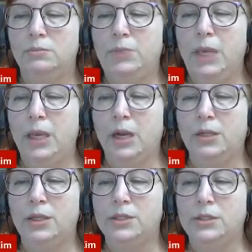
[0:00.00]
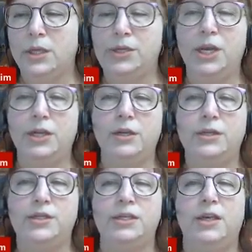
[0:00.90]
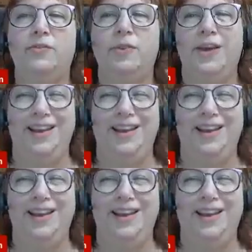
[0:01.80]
Peeking on this agenda to see if